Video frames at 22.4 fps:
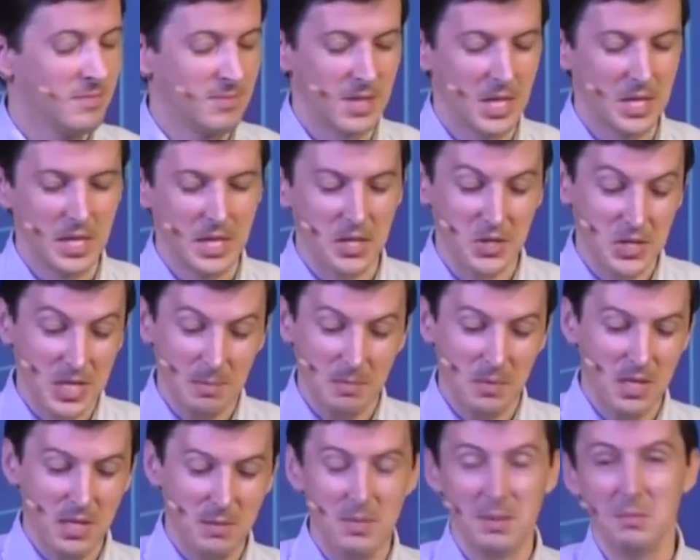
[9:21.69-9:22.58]
They
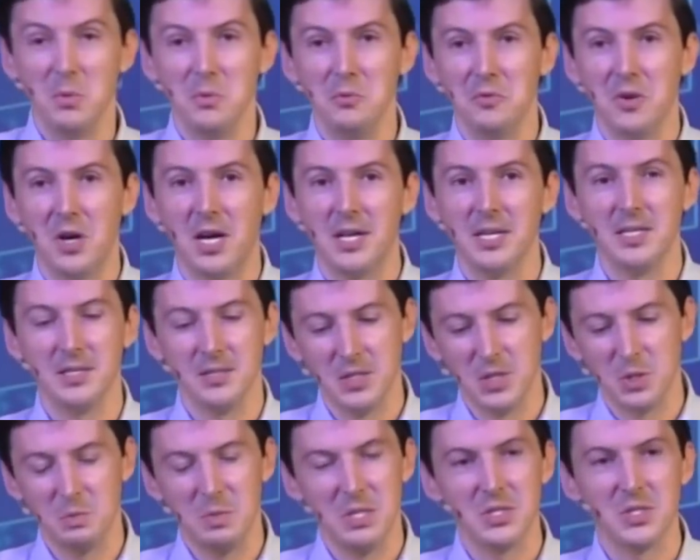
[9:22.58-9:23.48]
accept them and move on and
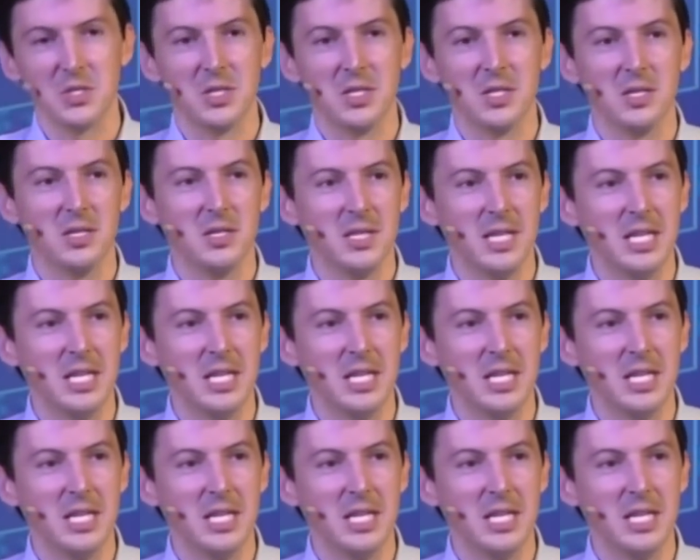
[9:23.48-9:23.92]
dismiss the